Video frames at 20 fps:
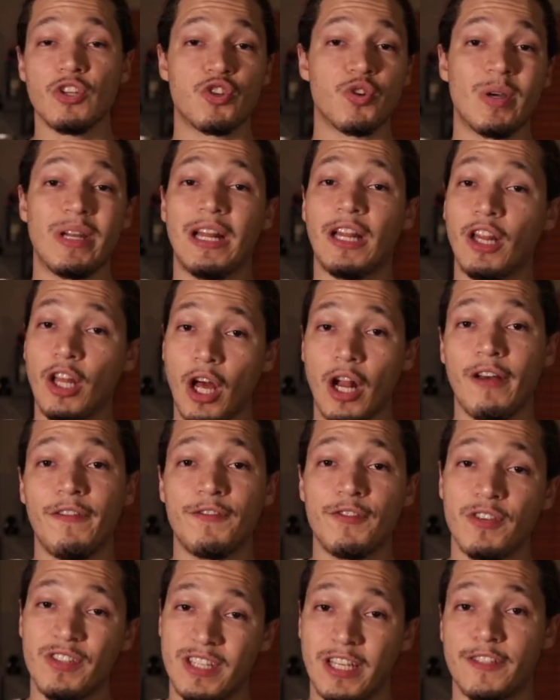So in a lot of
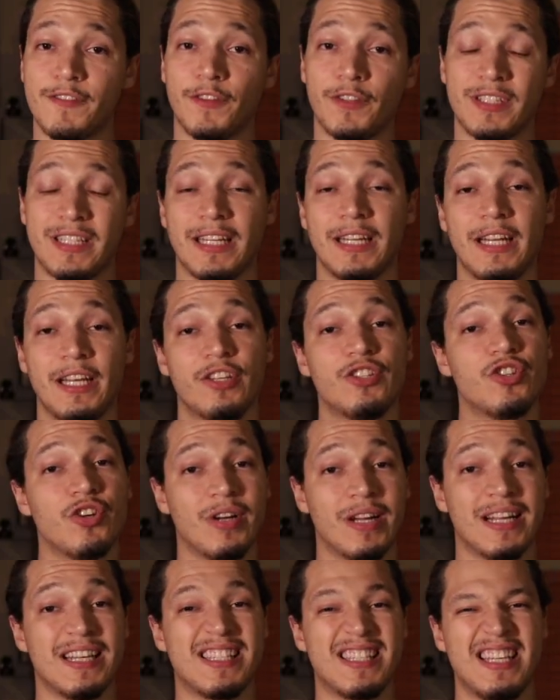successful techniques, you're
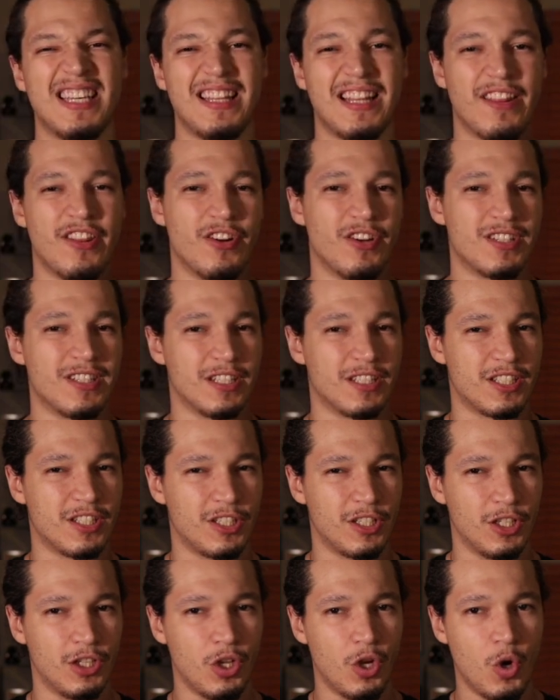gonna see that there's a
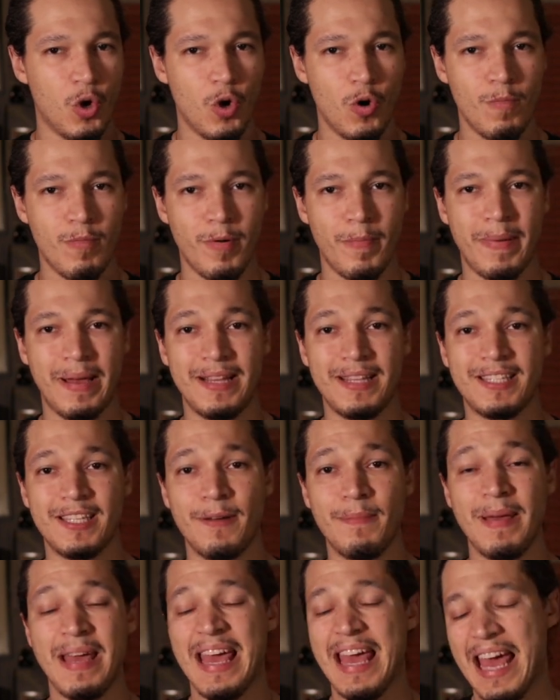slow
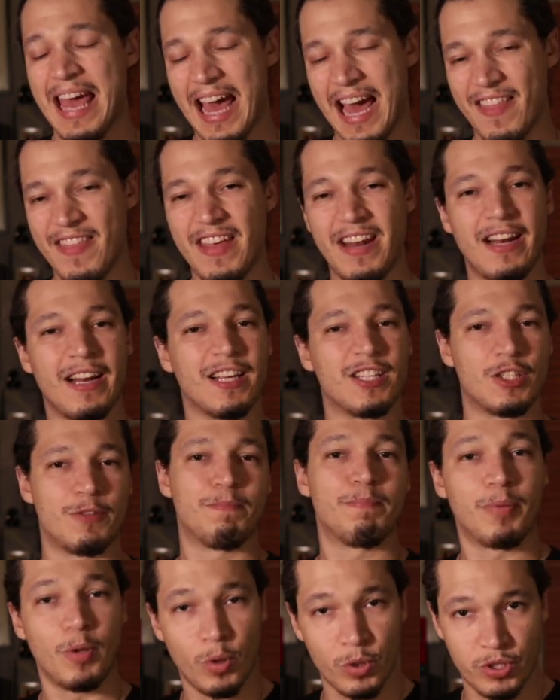momentum and then an
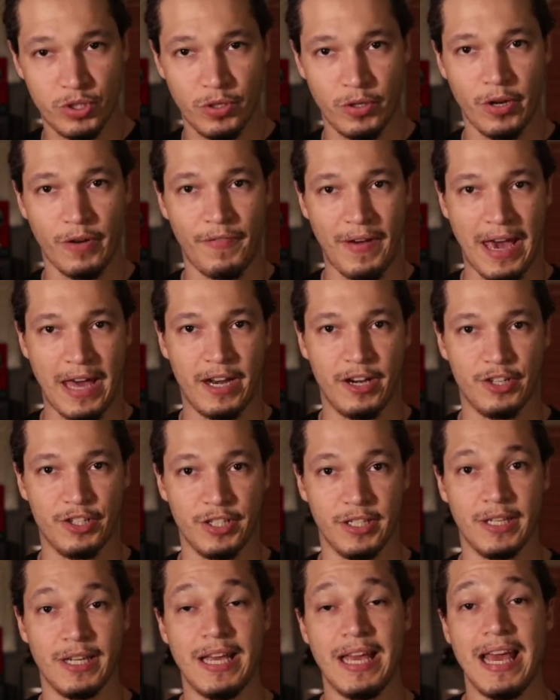explosion of
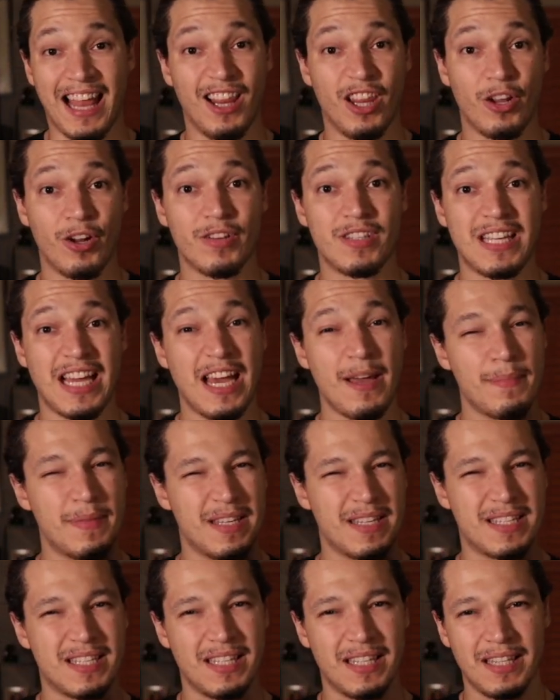energy. And a lot of times
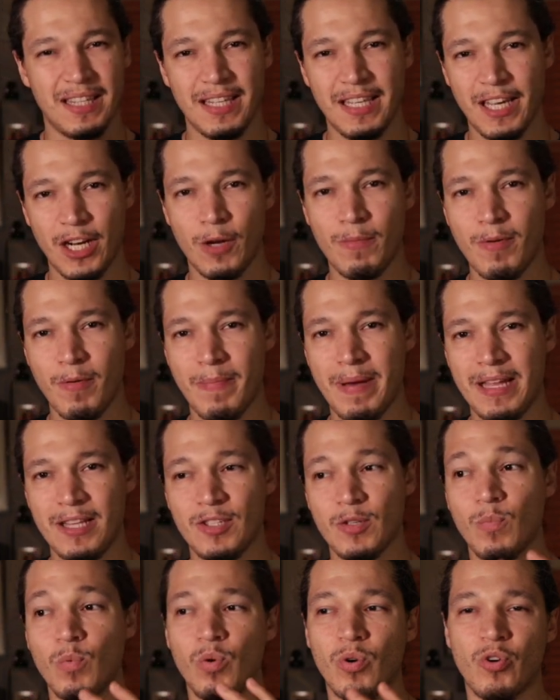this little
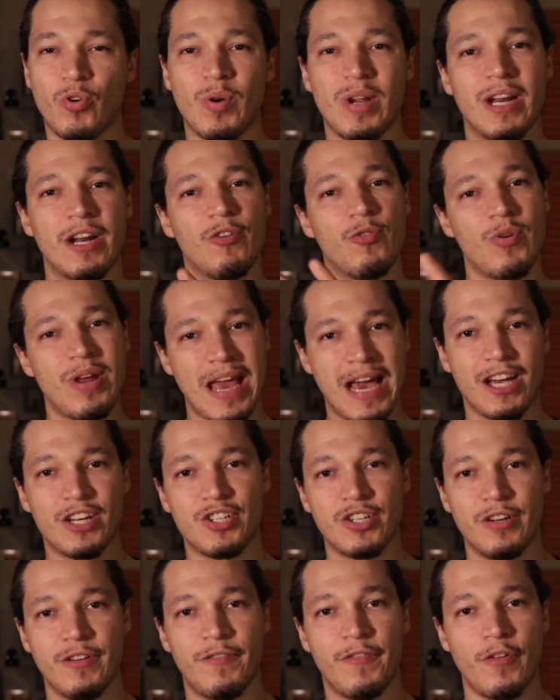momentum will create a
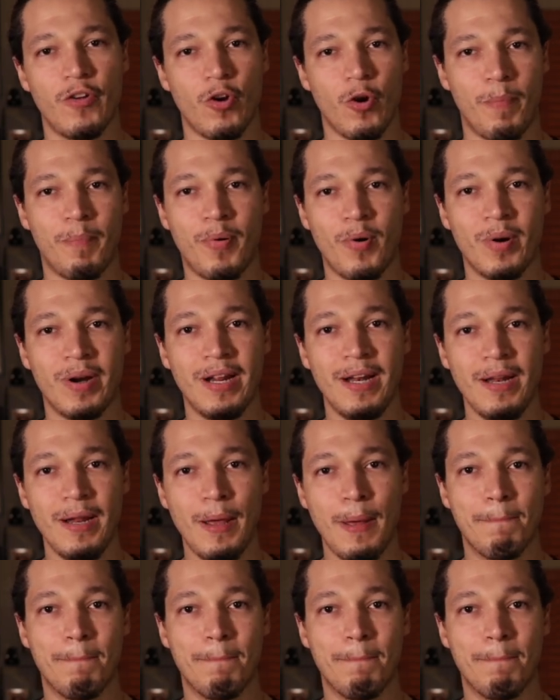reaction from your opponent